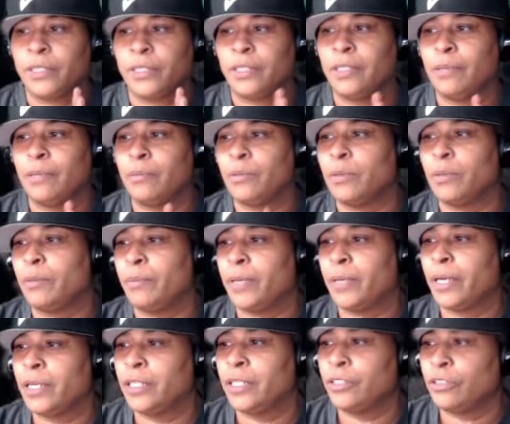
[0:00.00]
in
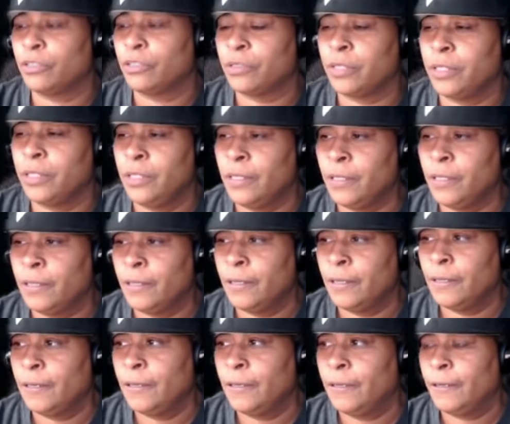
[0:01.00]
WNBA History,
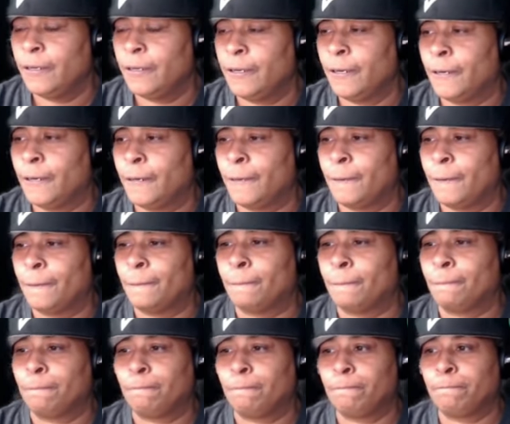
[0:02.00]

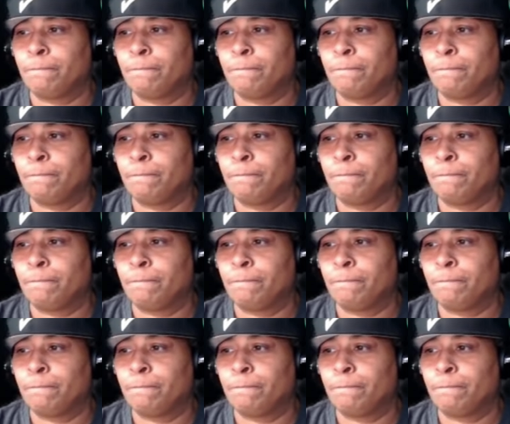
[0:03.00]
um,